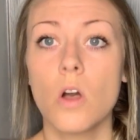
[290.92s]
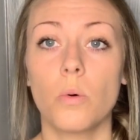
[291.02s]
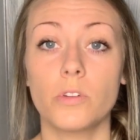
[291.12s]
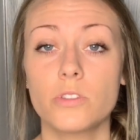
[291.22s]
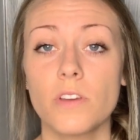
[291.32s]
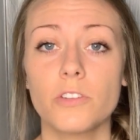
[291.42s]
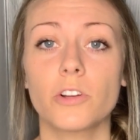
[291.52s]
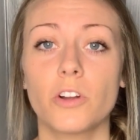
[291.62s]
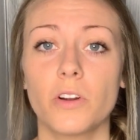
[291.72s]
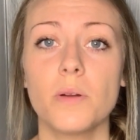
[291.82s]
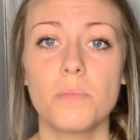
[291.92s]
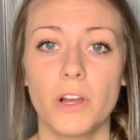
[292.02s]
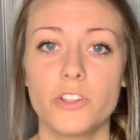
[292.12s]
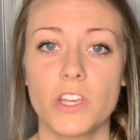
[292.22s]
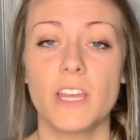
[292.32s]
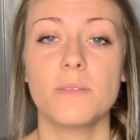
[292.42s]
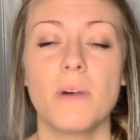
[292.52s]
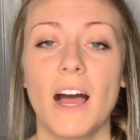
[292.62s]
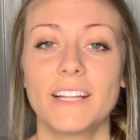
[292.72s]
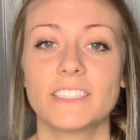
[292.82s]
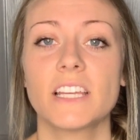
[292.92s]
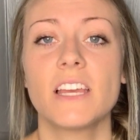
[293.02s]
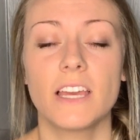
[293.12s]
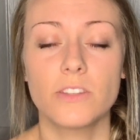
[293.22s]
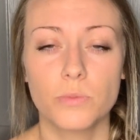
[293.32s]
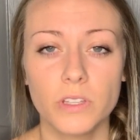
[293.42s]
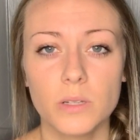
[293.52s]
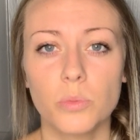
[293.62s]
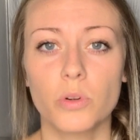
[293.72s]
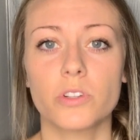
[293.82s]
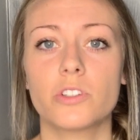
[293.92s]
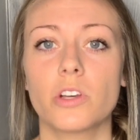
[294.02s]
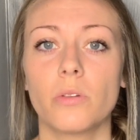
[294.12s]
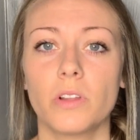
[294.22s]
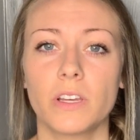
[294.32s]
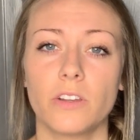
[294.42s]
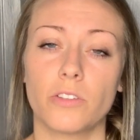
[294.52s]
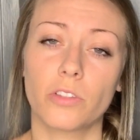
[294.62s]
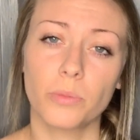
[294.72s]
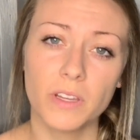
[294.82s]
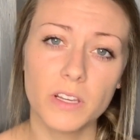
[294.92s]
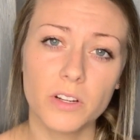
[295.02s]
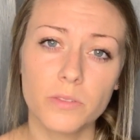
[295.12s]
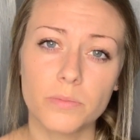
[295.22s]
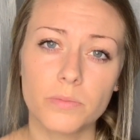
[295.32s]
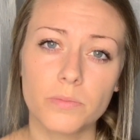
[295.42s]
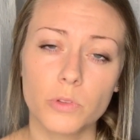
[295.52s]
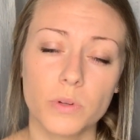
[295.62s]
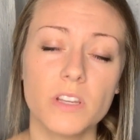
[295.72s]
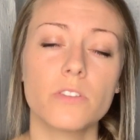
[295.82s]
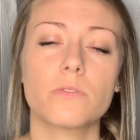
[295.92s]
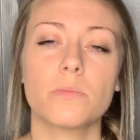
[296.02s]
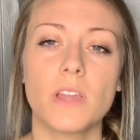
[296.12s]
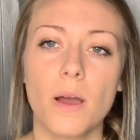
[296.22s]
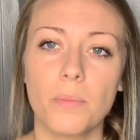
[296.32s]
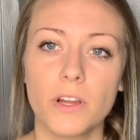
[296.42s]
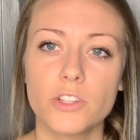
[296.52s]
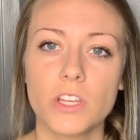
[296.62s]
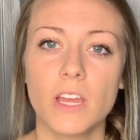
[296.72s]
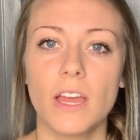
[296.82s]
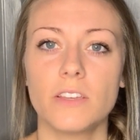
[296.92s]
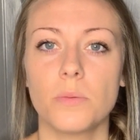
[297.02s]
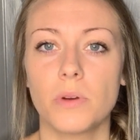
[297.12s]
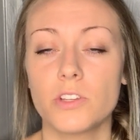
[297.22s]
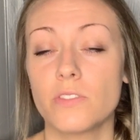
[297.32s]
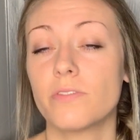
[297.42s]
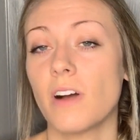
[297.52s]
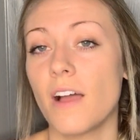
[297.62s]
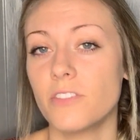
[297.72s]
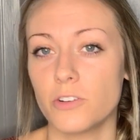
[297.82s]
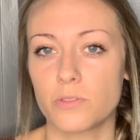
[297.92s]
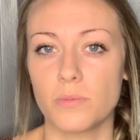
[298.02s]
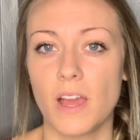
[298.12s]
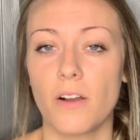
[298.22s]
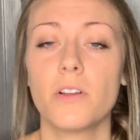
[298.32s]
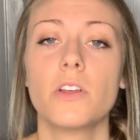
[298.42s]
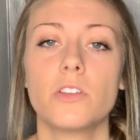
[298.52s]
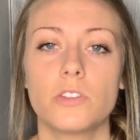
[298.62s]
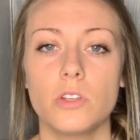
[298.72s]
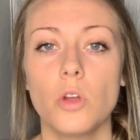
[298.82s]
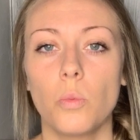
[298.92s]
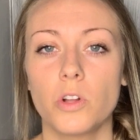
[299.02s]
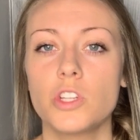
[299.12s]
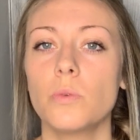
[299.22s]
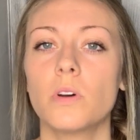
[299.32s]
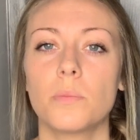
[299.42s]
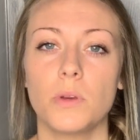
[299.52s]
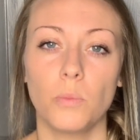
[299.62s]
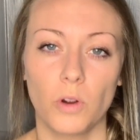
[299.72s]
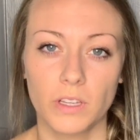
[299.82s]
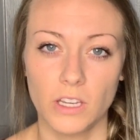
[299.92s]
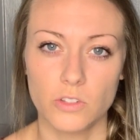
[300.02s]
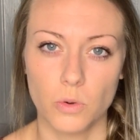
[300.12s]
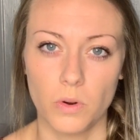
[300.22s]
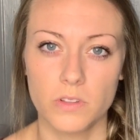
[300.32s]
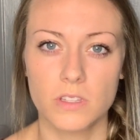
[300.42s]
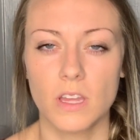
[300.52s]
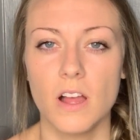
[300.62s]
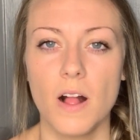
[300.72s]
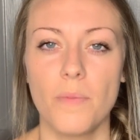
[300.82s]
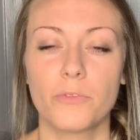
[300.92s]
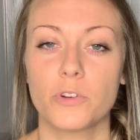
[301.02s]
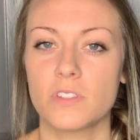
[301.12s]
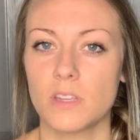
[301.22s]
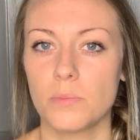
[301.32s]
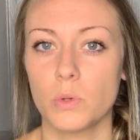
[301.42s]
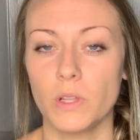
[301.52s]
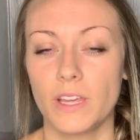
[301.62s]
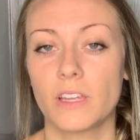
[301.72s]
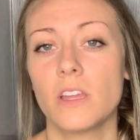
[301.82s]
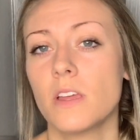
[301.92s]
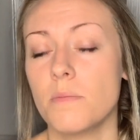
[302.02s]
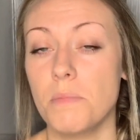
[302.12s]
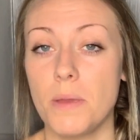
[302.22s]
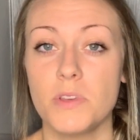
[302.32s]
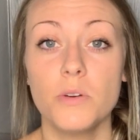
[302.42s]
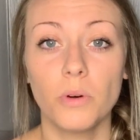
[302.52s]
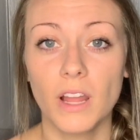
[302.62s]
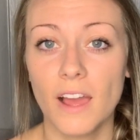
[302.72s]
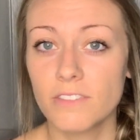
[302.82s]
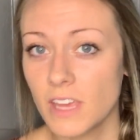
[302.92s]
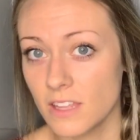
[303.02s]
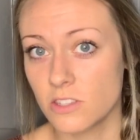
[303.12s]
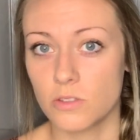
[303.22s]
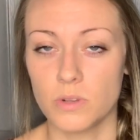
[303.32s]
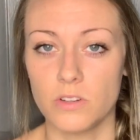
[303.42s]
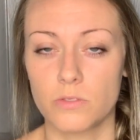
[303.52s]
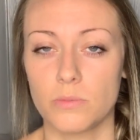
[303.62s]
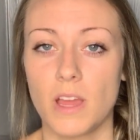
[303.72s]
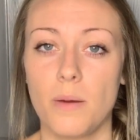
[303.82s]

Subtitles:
Once you have your current budget in mind, it's really important to go look at your 3 years from now budget and your budget 5 years from now, so you know what you want to be working towards. For example, like maybe you want to have kids 3 years from now.